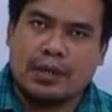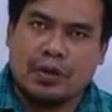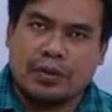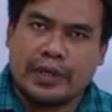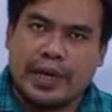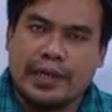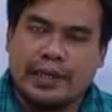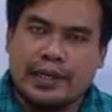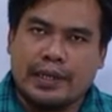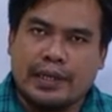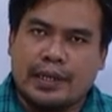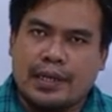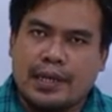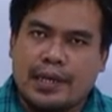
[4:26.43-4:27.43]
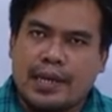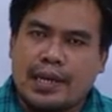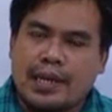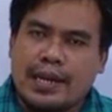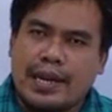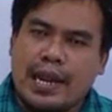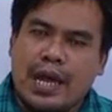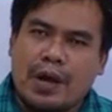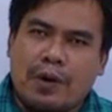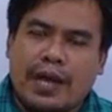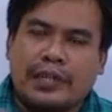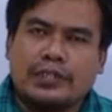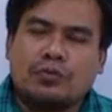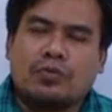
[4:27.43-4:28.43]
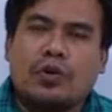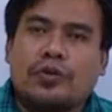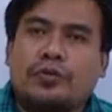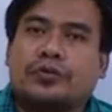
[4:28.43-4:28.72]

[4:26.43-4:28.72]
Okay? Now I just want